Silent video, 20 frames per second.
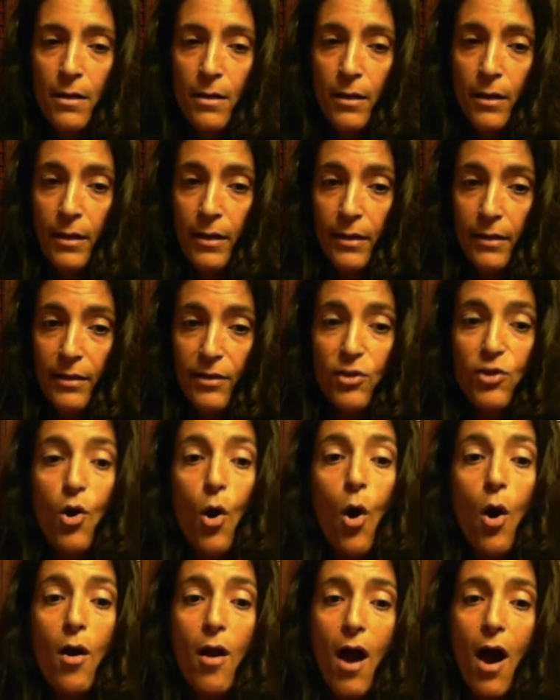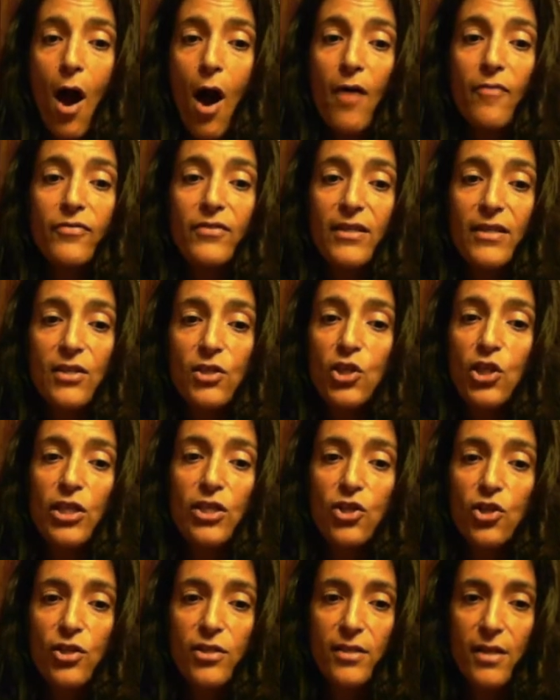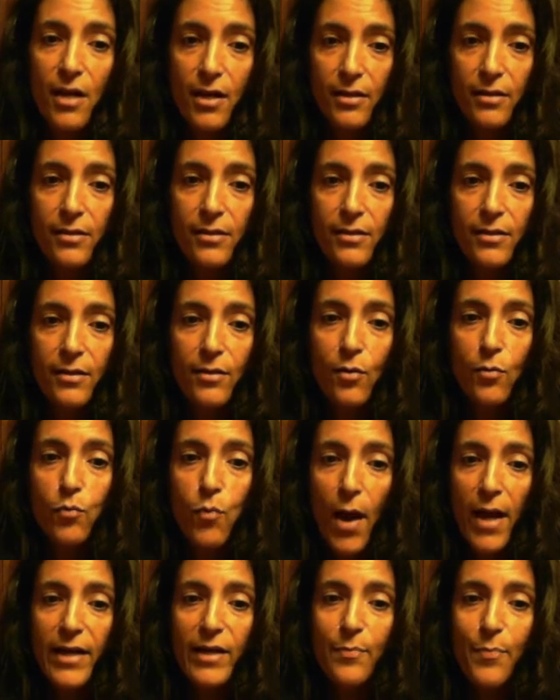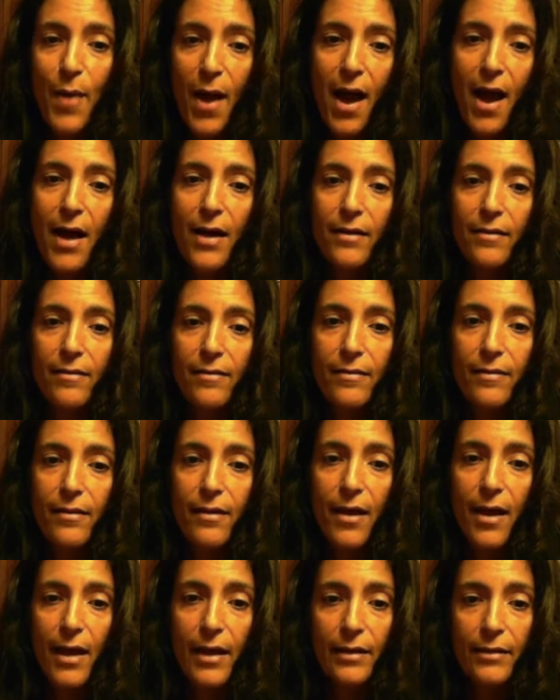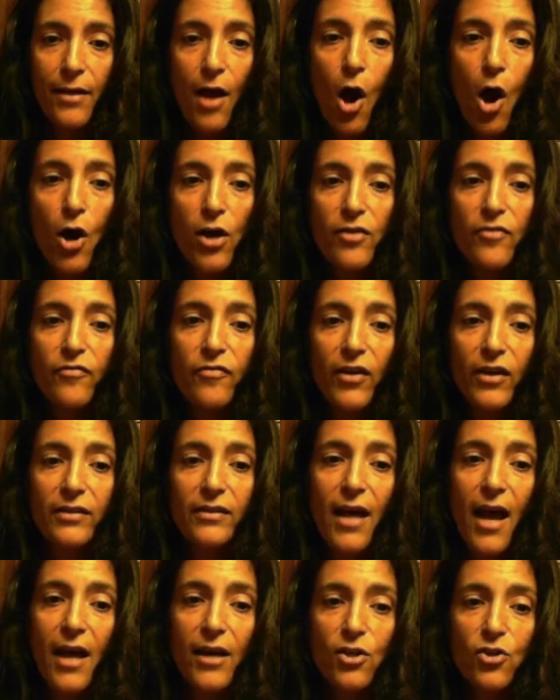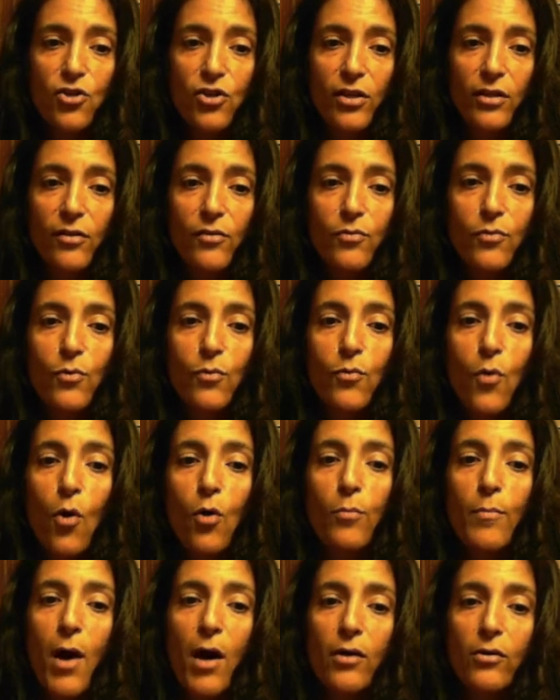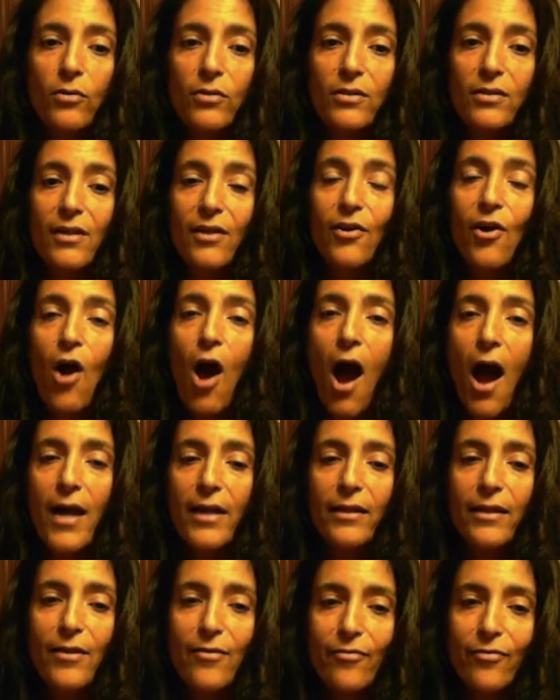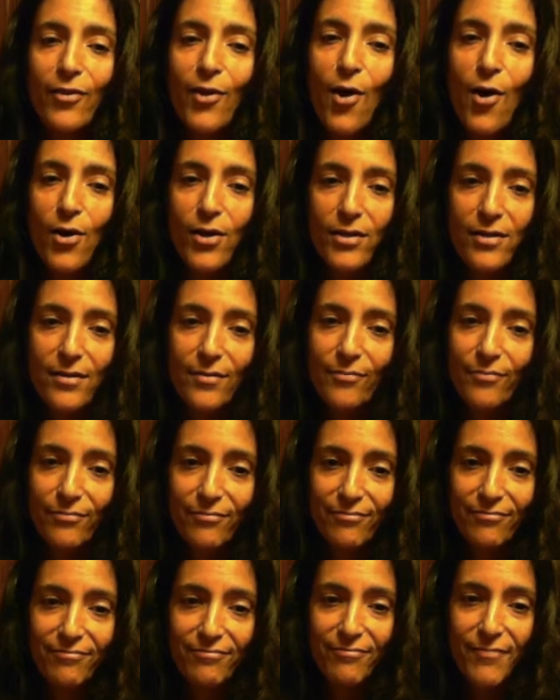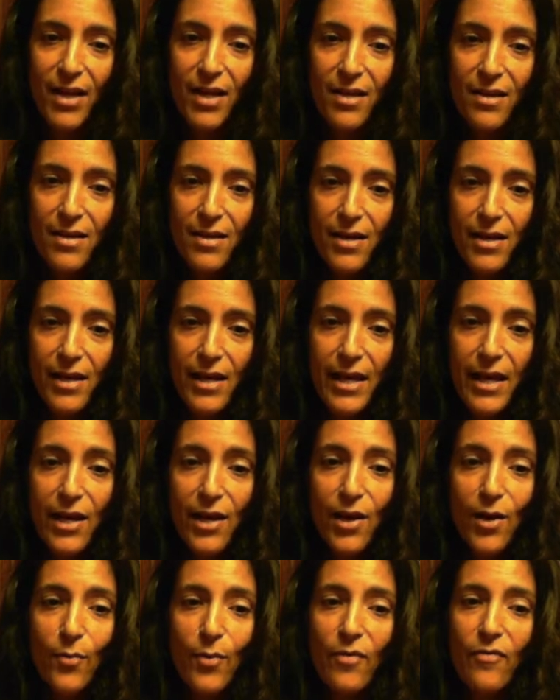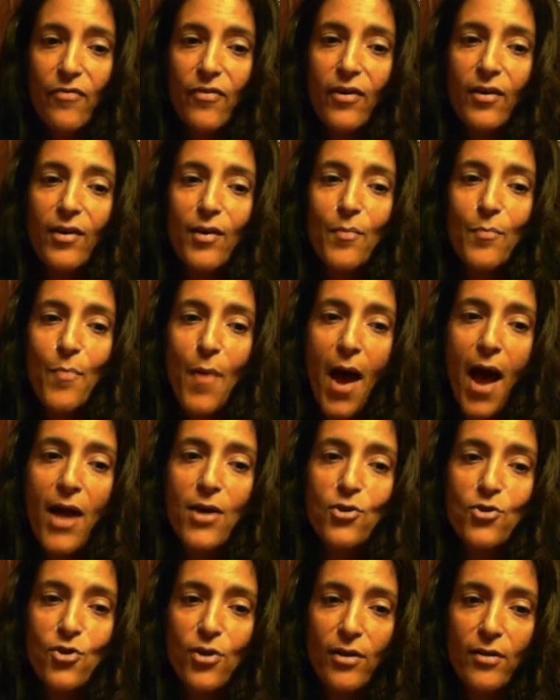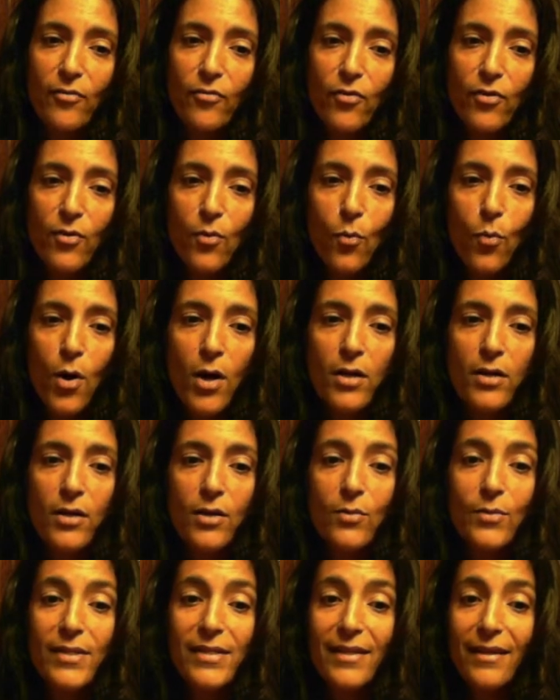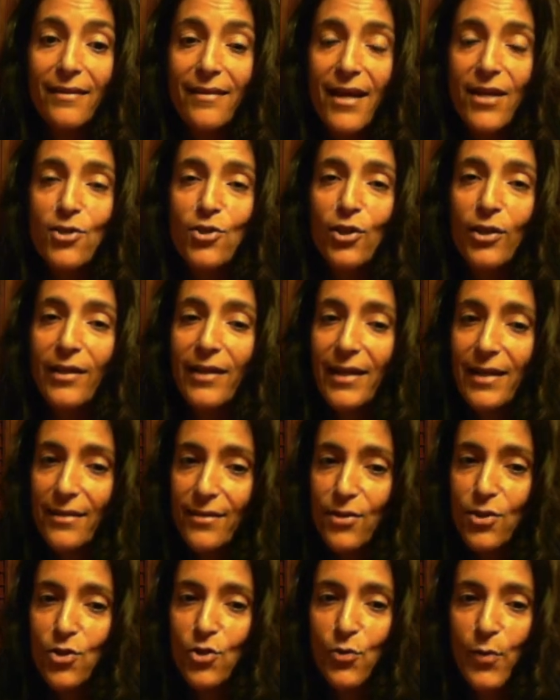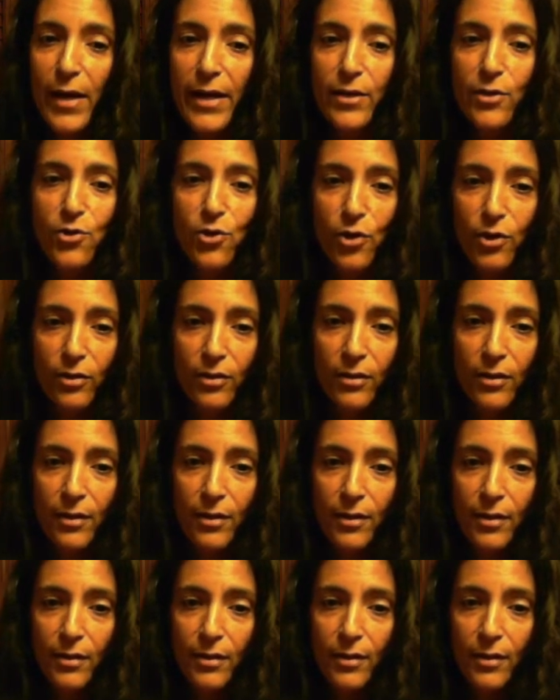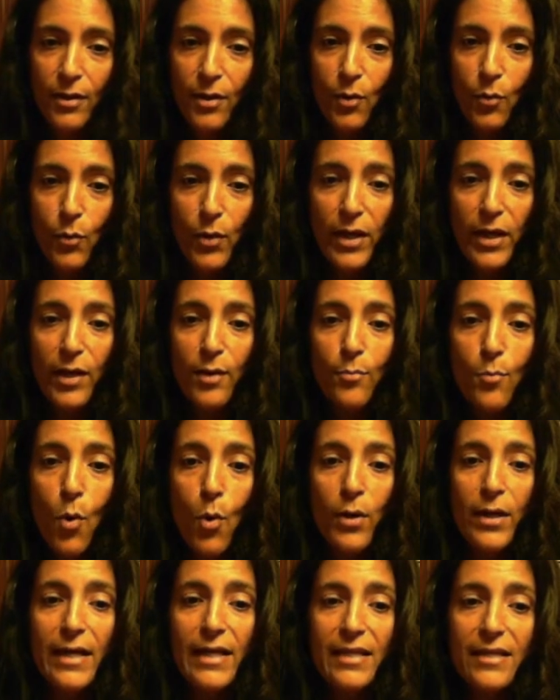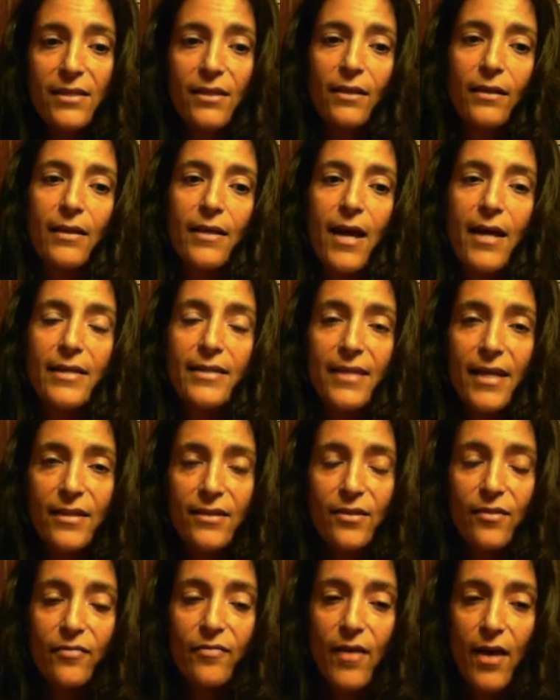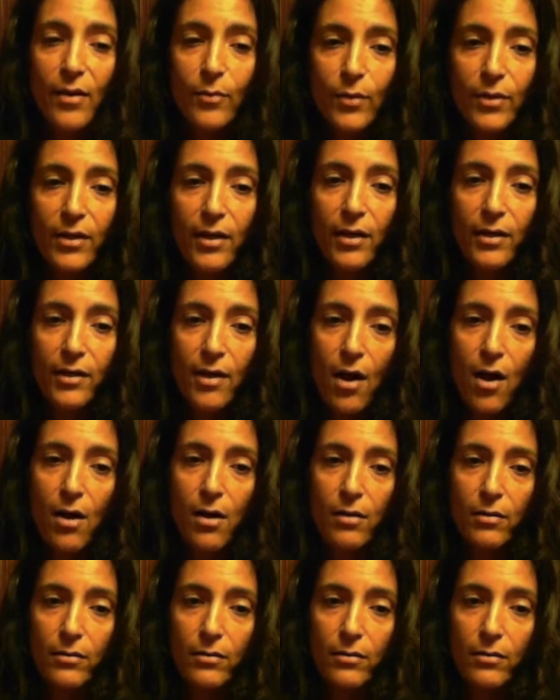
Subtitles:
The Torah often teaches us the right path and heartfelt action through role models that are highly flawed. Here we feel compassion for the one who is allegedly the stranger. We can more easily identify with Hagar.